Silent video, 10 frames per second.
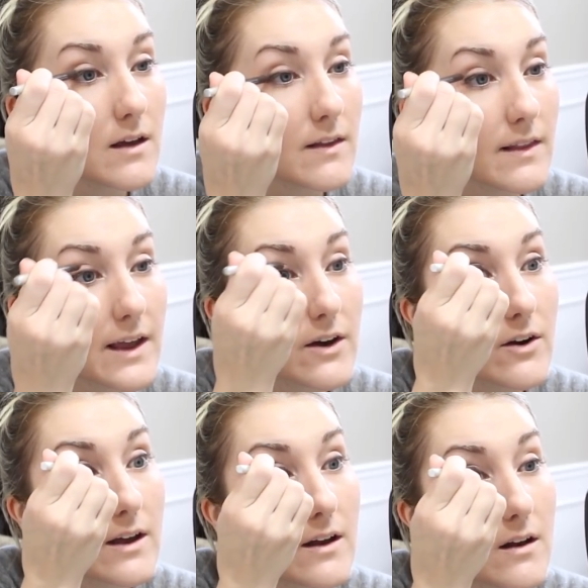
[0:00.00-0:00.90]
and
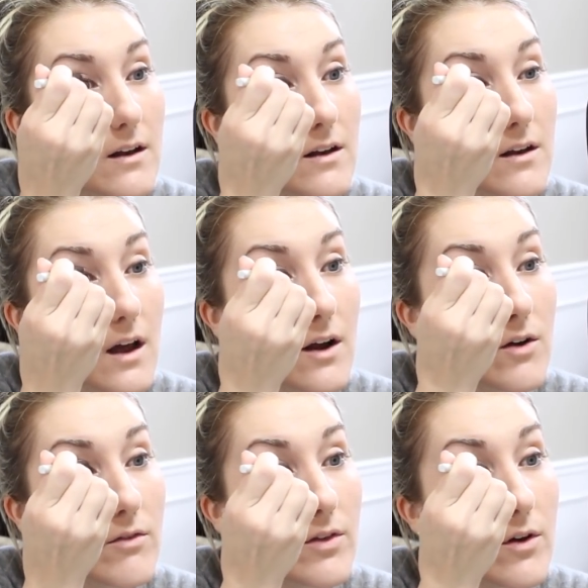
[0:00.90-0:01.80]
layer it, not
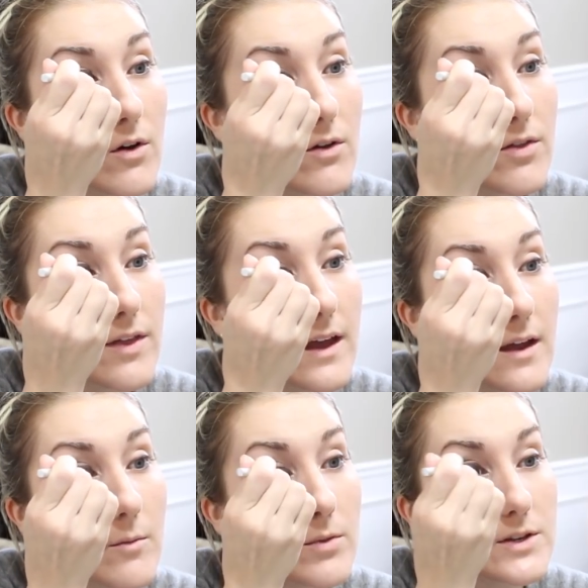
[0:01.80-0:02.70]
over the whole
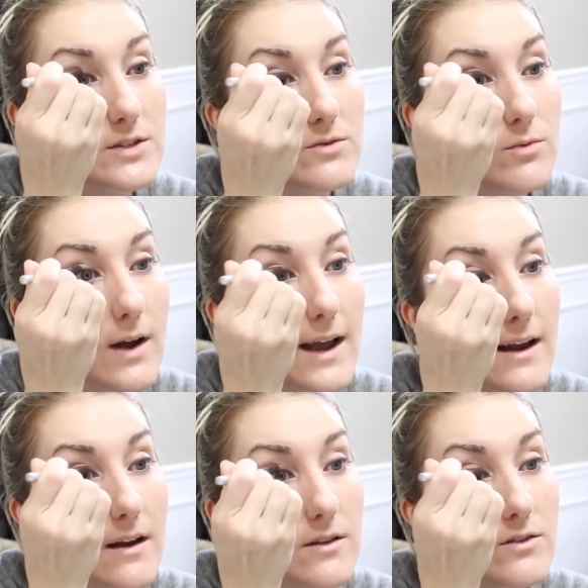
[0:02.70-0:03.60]
thing, but just
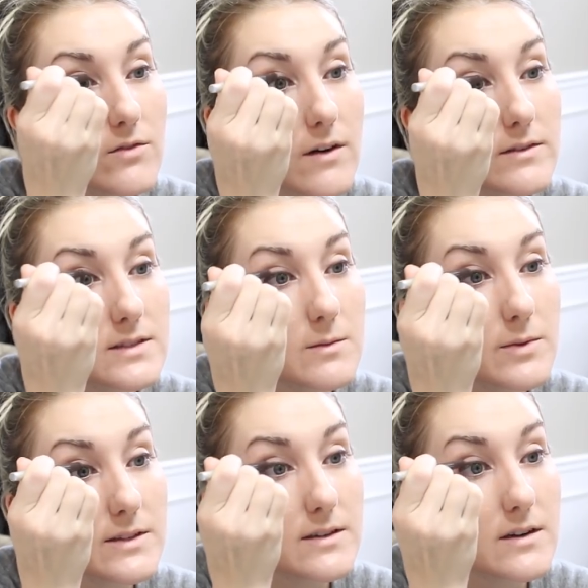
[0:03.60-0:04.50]
right, because you've obviously
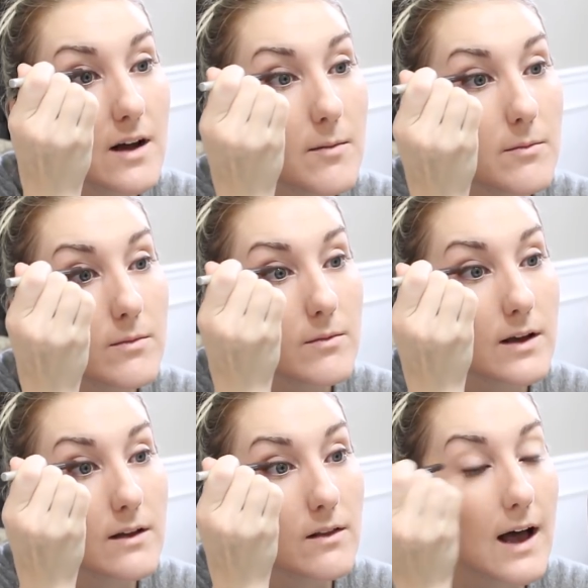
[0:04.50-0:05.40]
blended it up
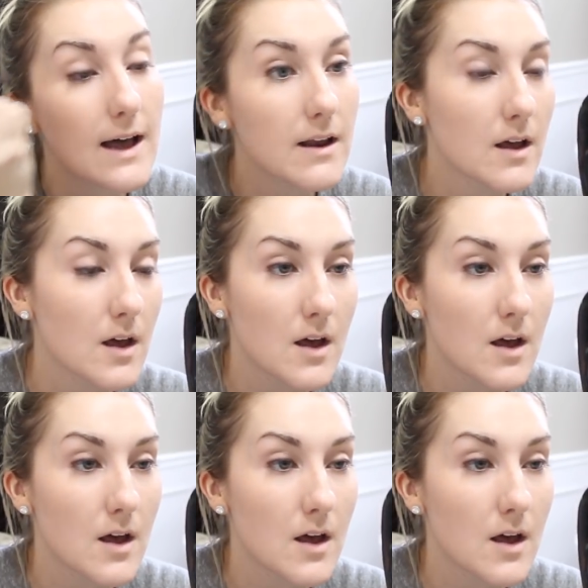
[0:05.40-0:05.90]
like a lot,